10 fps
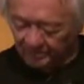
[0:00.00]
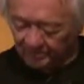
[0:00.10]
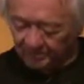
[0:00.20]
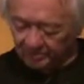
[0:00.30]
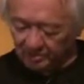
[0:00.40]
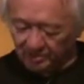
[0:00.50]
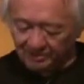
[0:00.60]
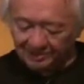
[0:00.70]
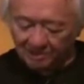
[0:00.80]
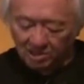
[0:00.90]
but on
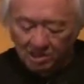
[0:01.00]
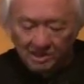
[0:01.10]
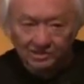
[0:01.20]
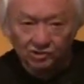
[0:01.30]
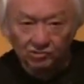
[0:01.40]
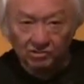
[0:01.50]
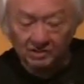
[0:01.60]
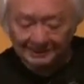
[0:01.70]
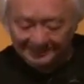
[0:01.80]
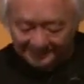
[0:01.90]
the
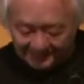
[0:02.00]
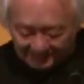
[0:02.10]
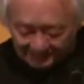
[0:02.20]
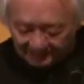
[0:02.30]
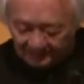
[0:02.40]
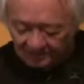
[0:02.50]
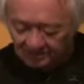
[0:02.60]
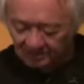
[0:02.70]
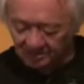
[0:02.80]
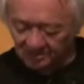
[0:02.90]
contrary, seeking,